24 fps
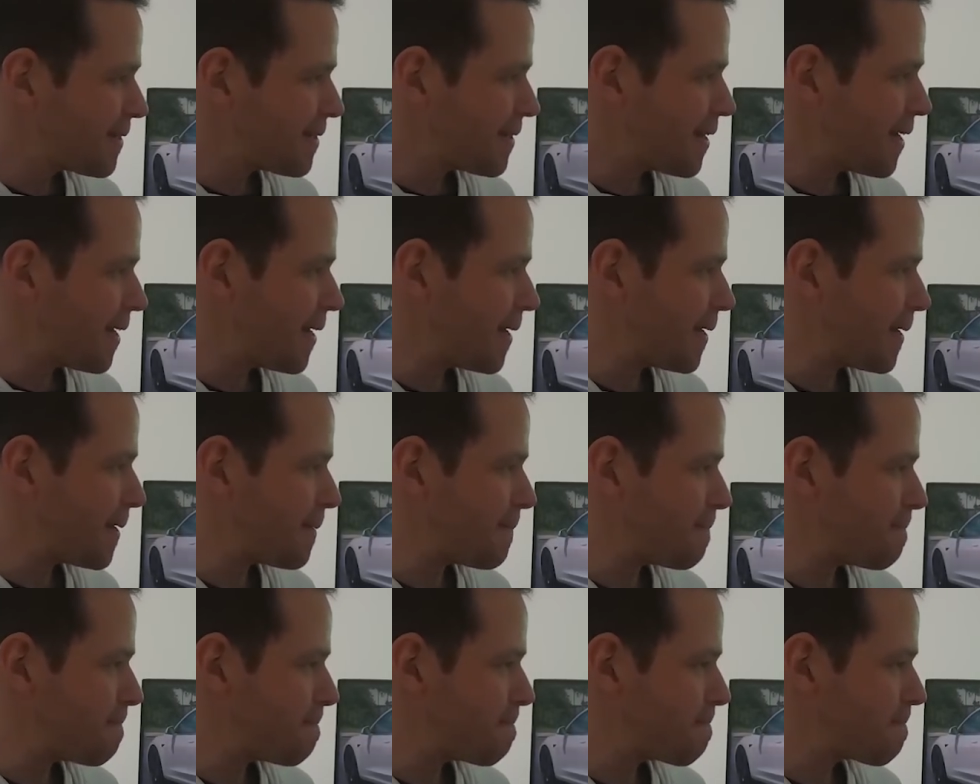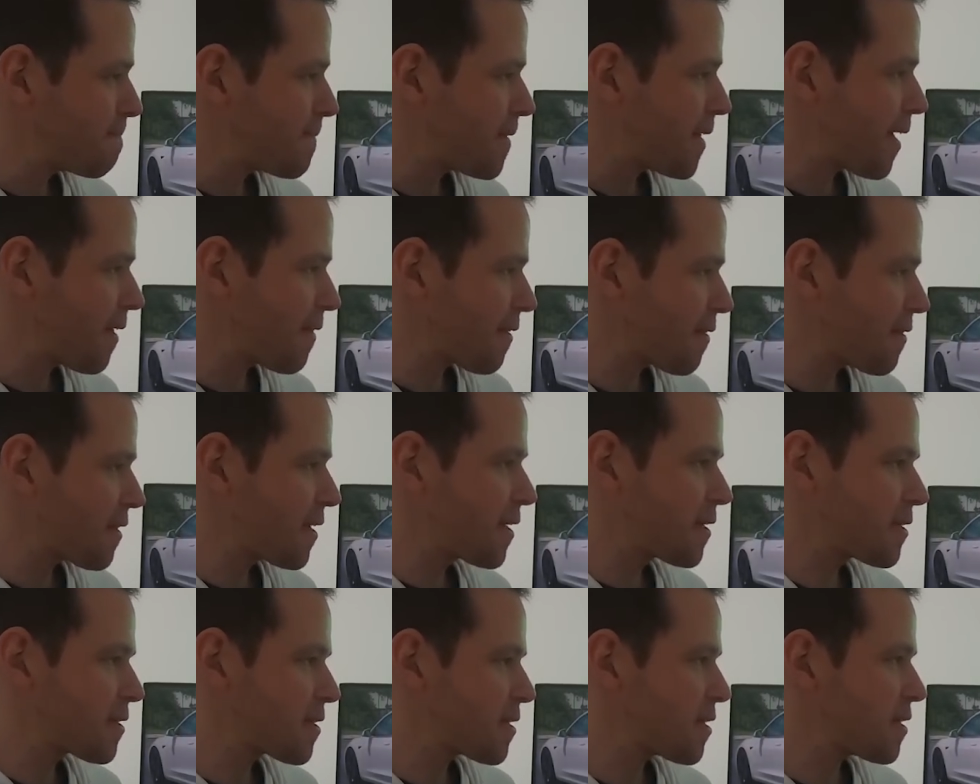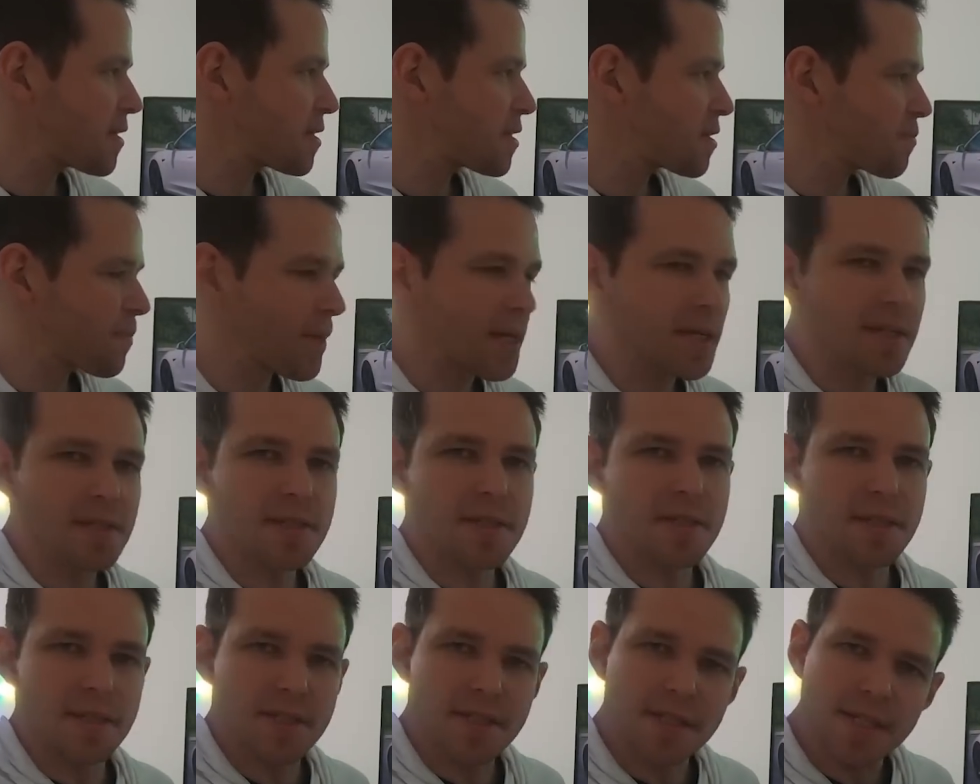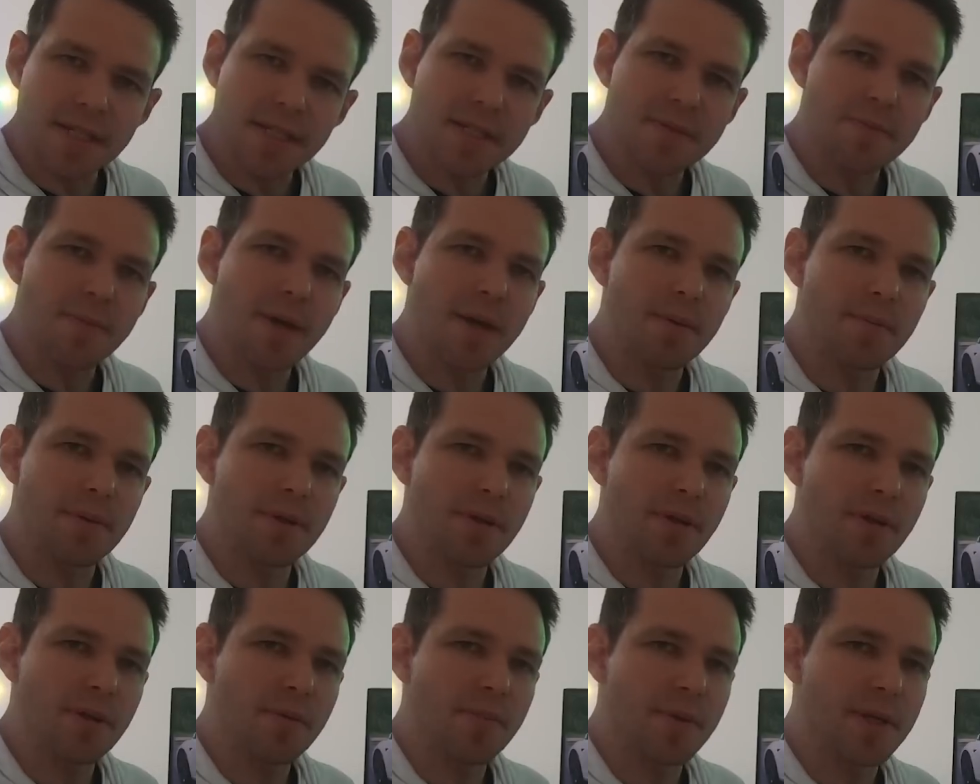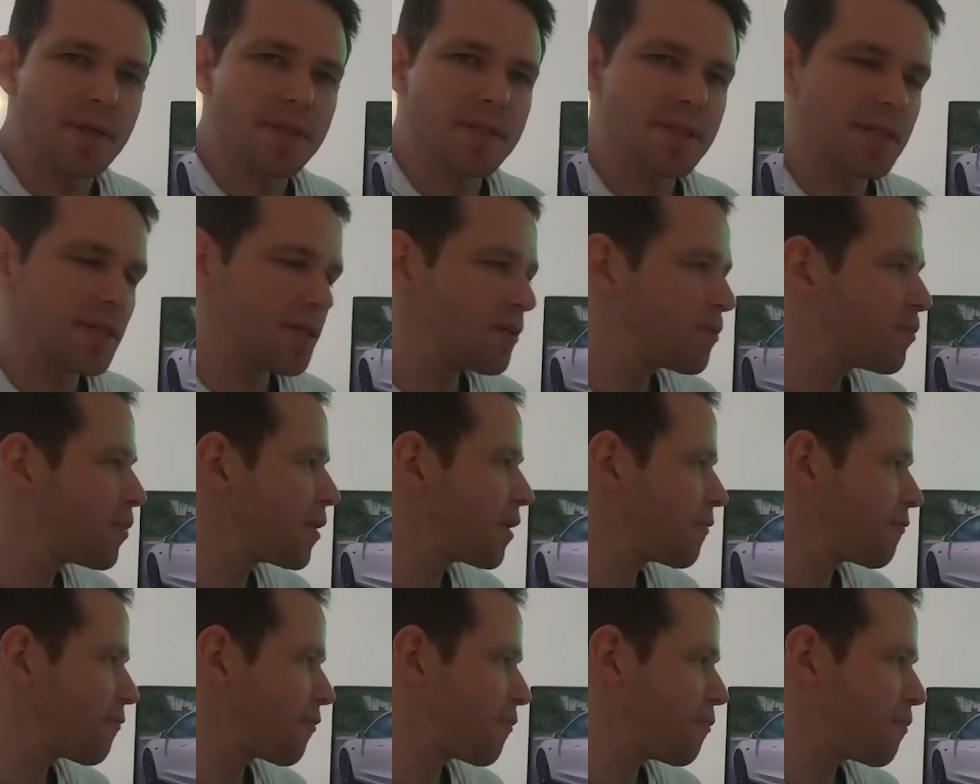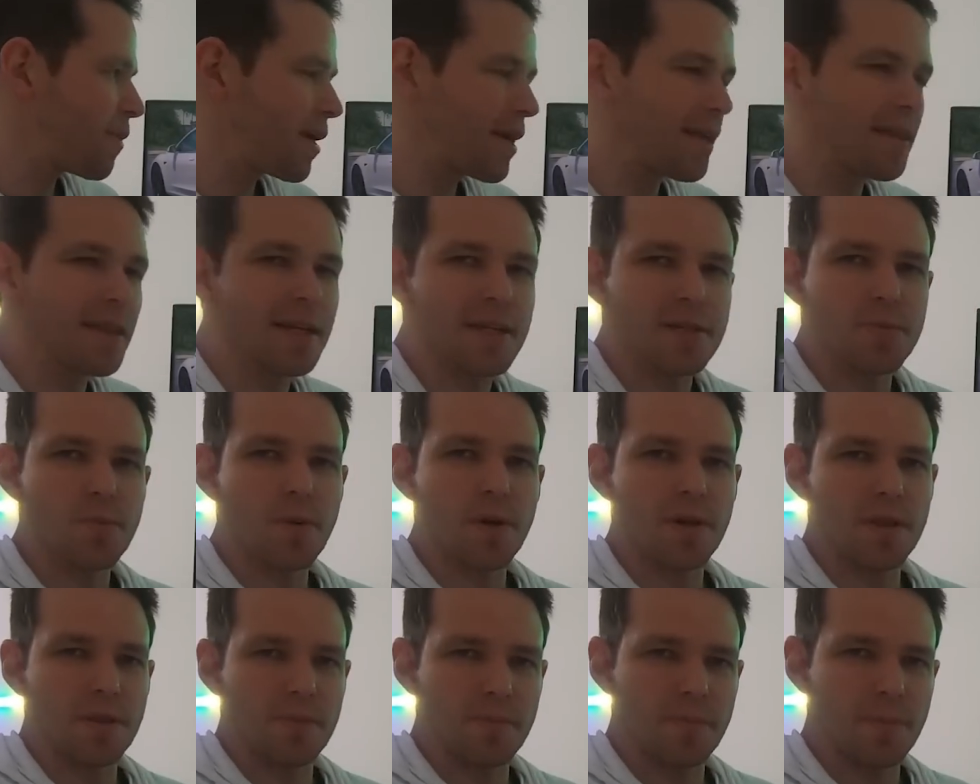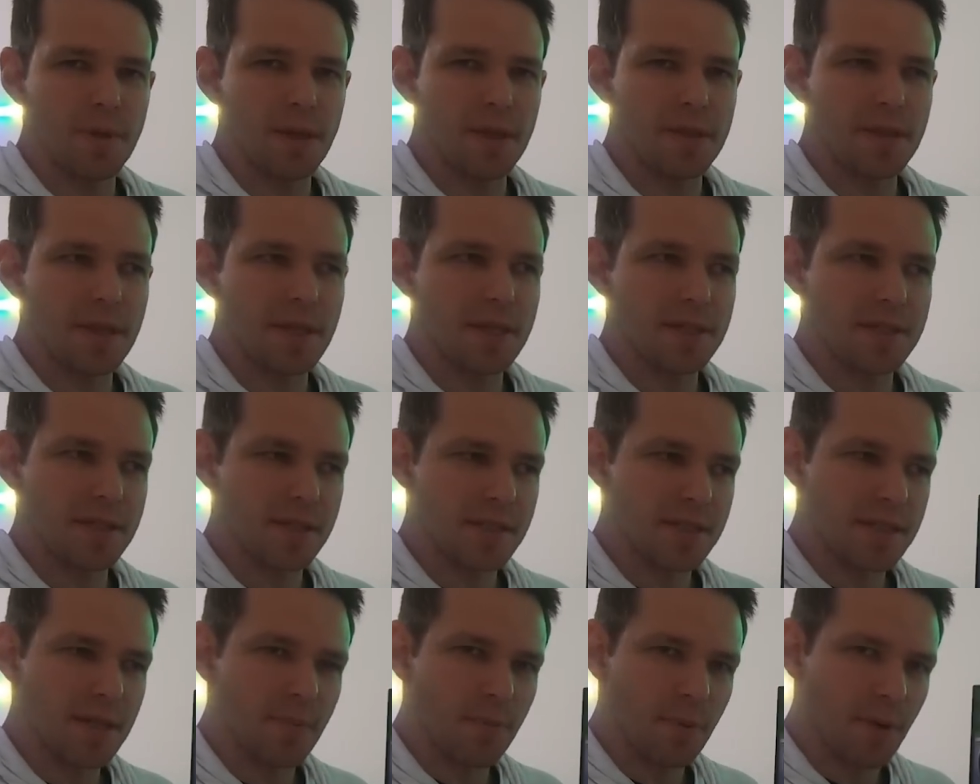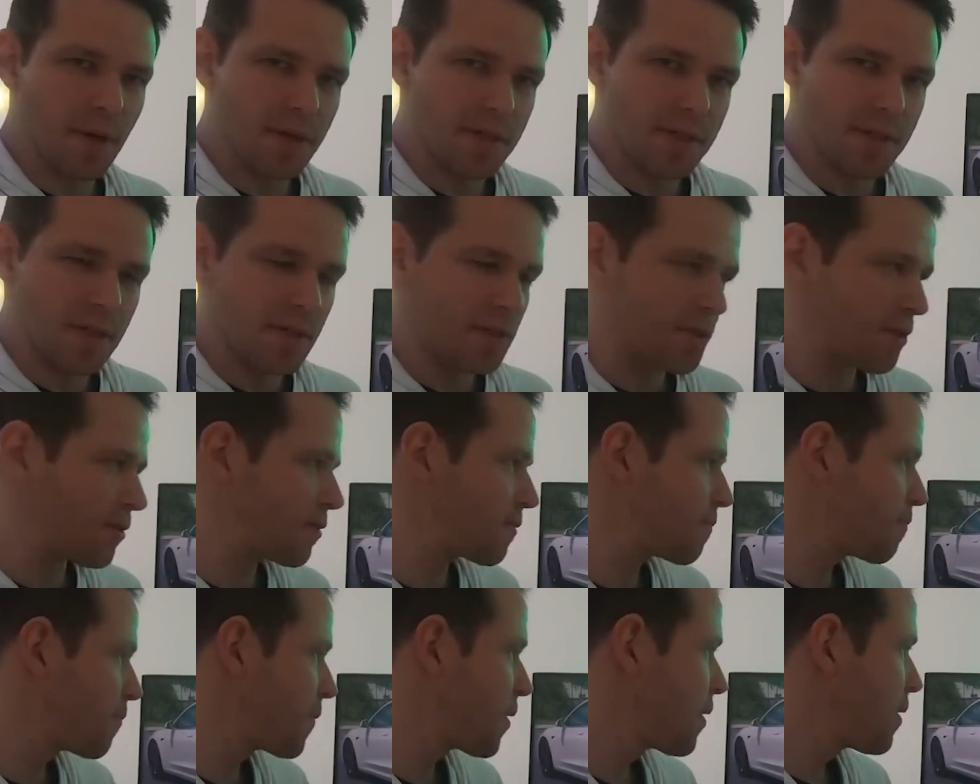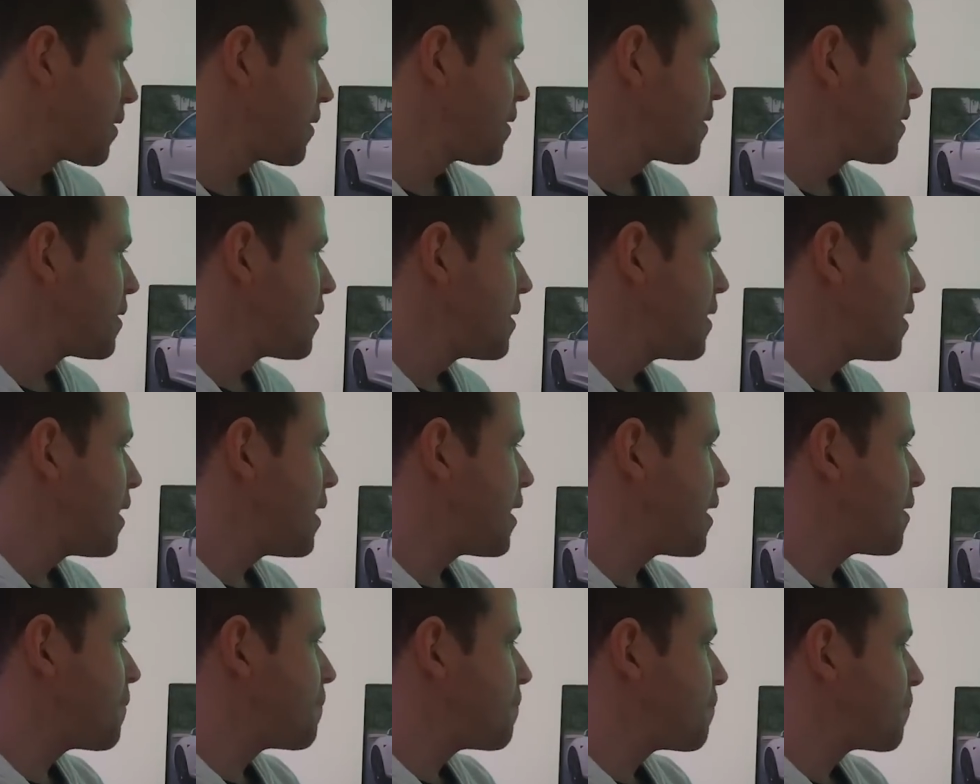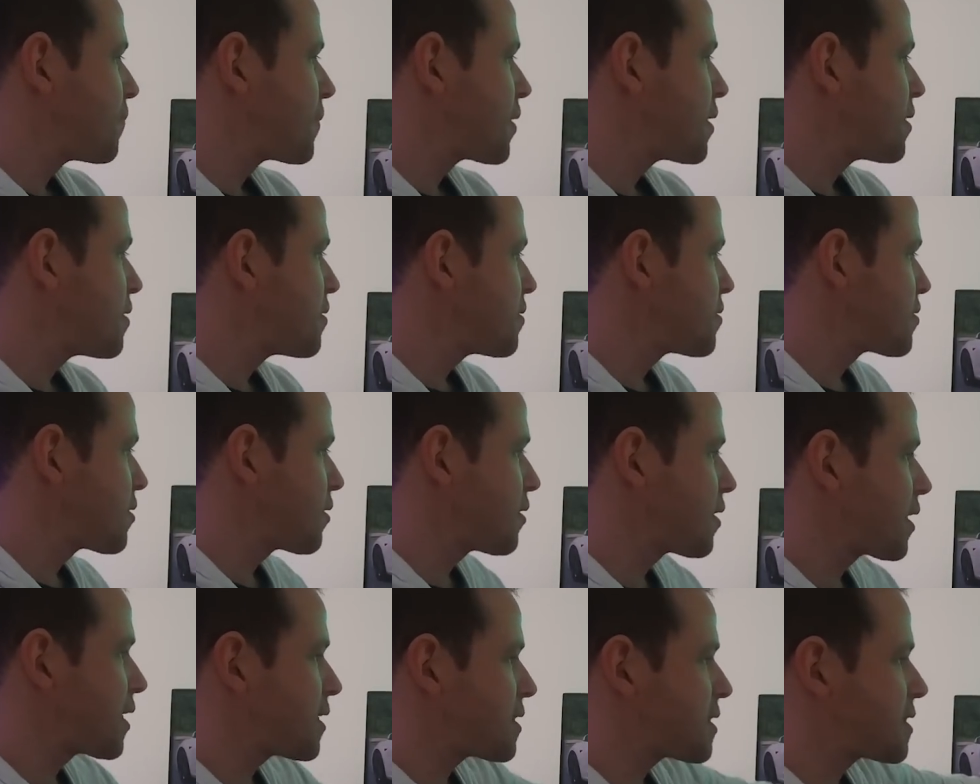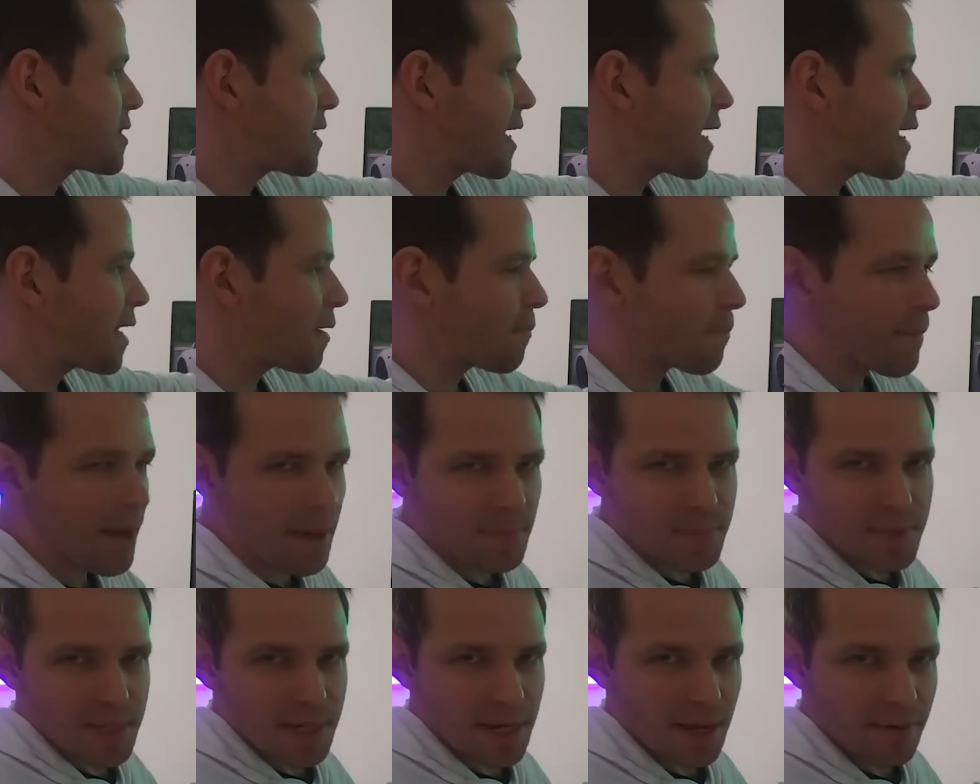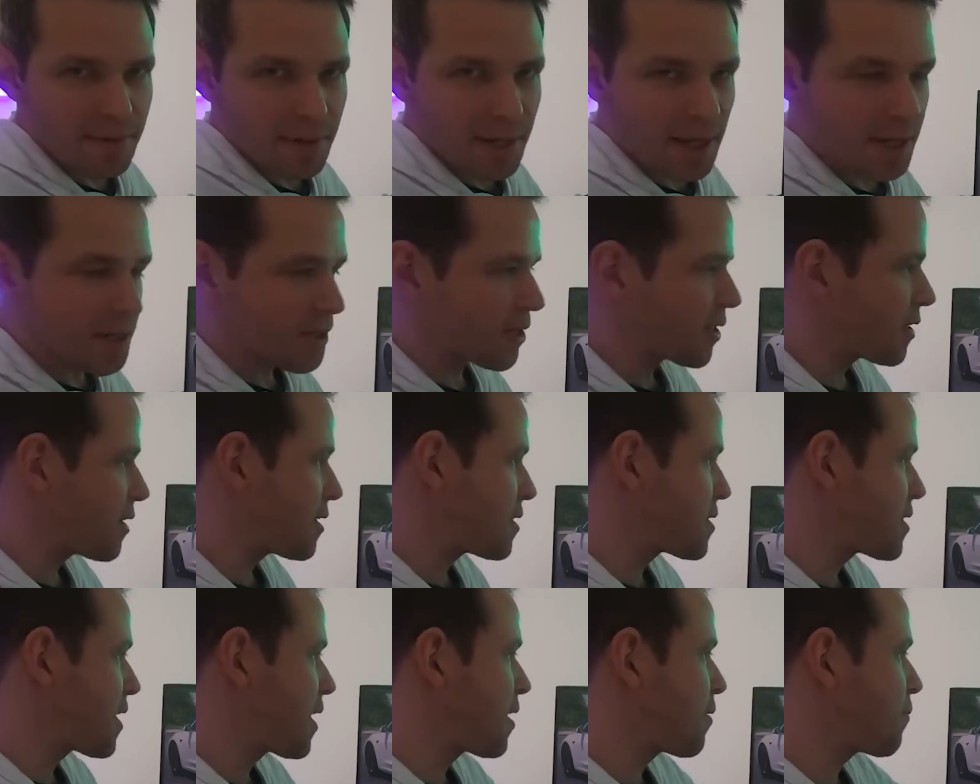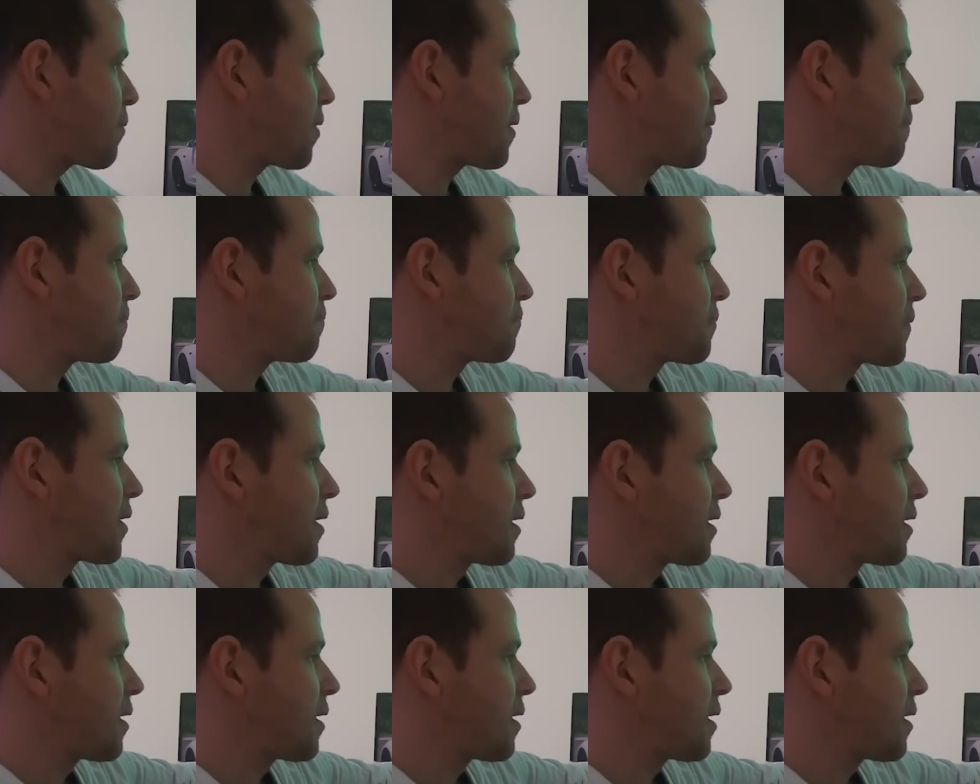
the other things, the speakers and the seats, maybe not the biggest deal, but for me, that's one of the big things that separates the two. So you get standard maps and navigation in the standard one.